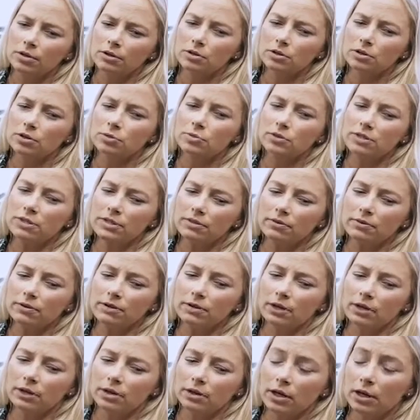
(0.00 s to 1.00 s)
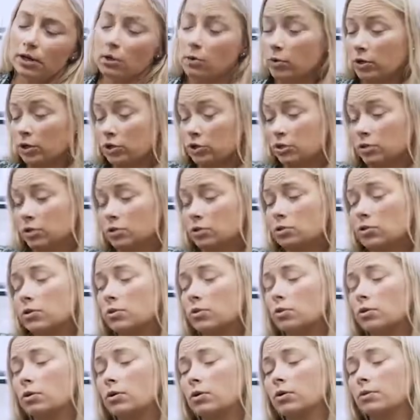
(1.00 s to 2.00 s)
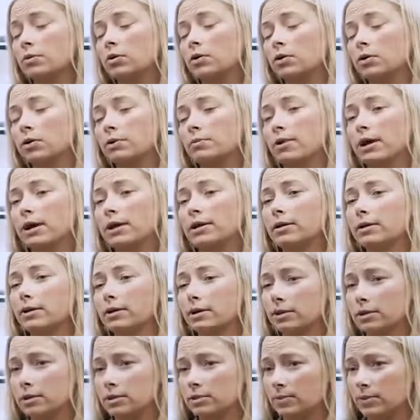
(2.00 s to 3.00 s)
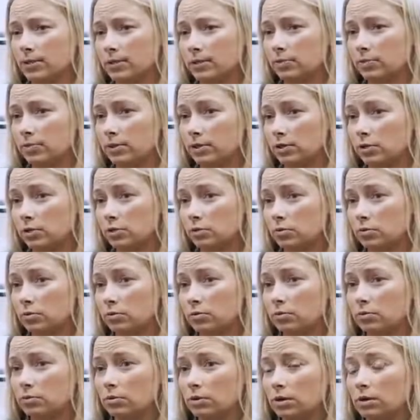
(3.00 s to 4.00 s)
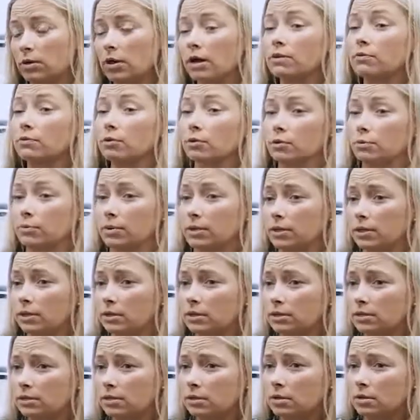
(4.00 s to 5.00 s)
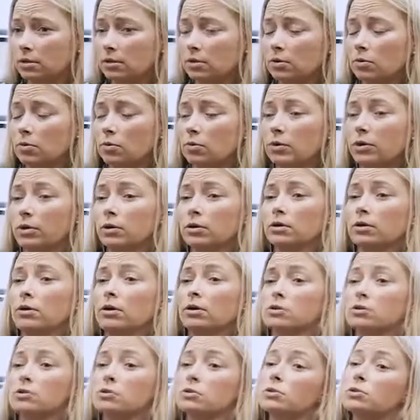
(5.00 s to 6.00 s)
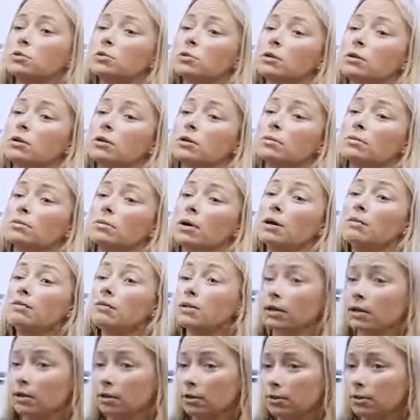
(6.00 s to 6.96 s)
So specific kind of question. So, you know, in my clinic space, we do a lot of orthopedics. Yeah. We're also doing pelvic